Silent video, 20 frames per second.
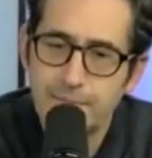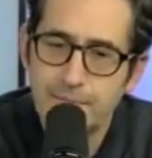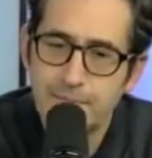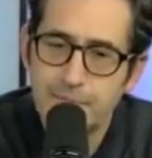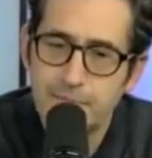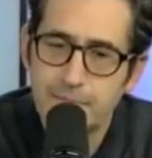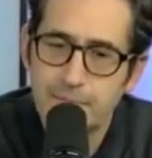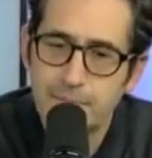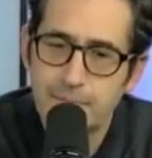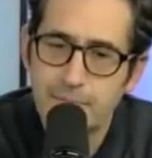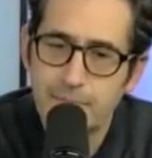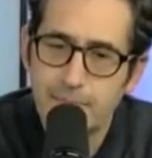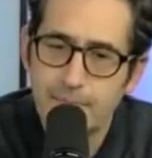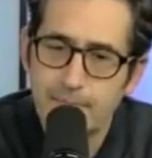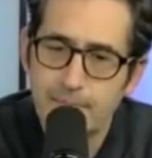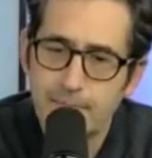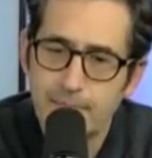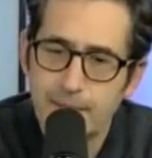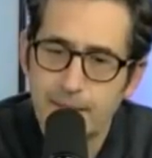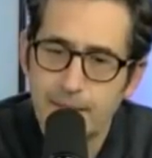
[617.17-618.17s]

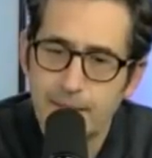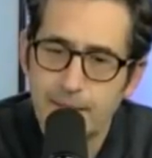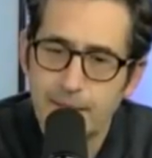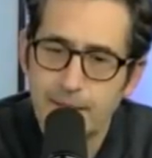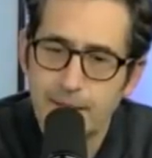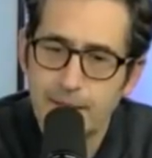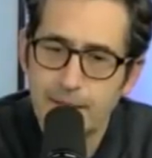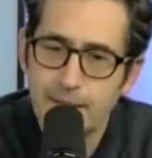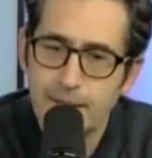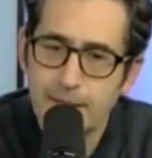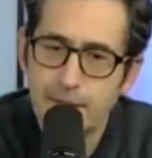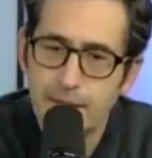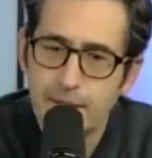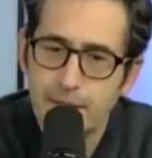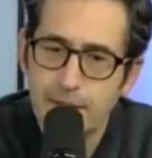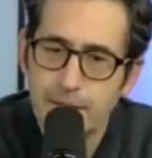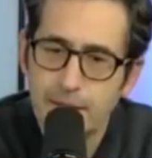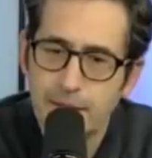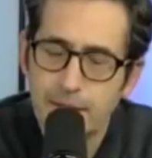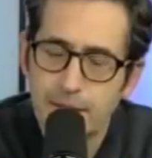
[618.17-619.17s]

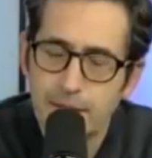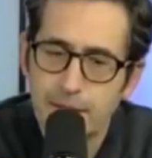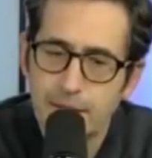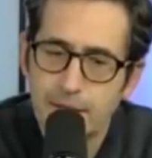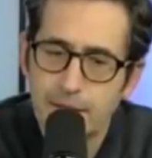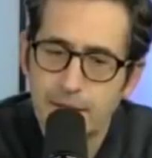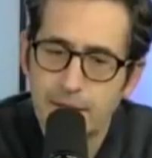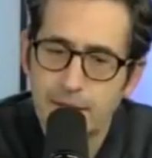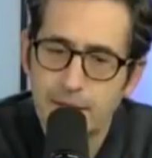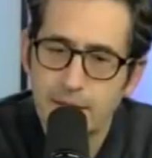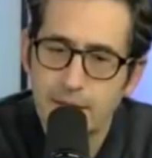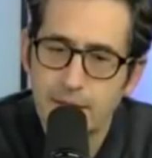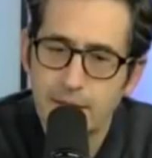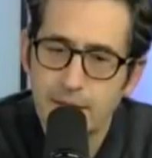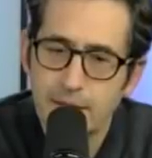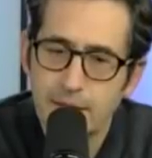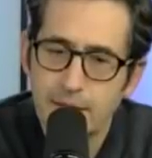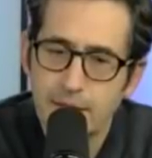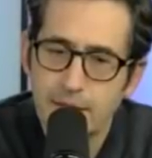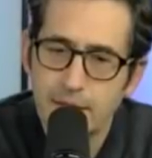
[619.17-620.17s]

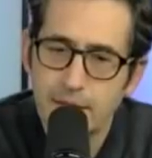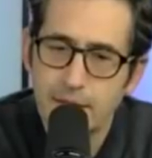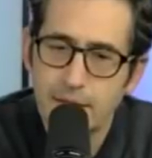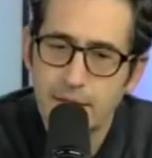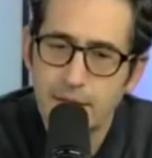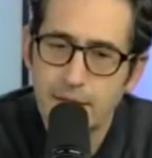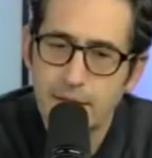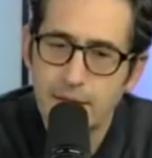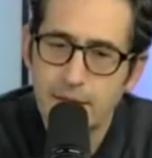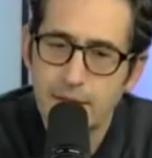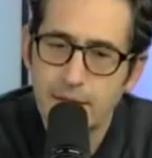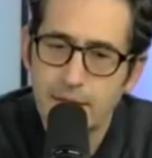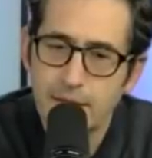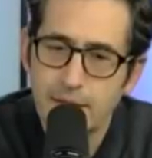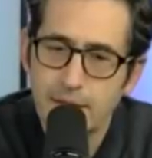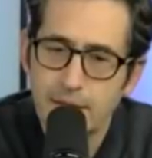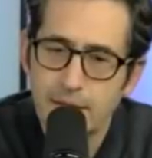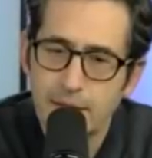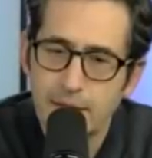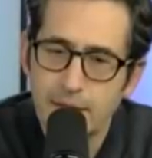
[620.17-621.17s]

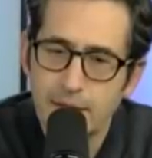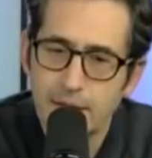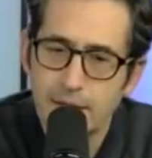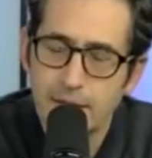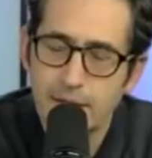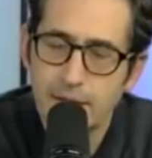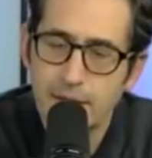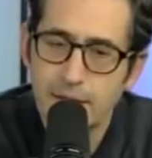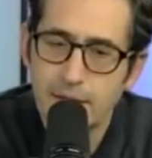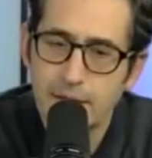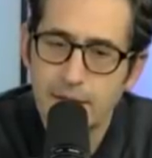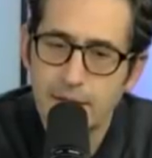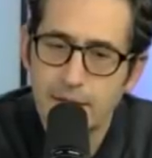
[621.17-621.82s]
This person isn't speaking.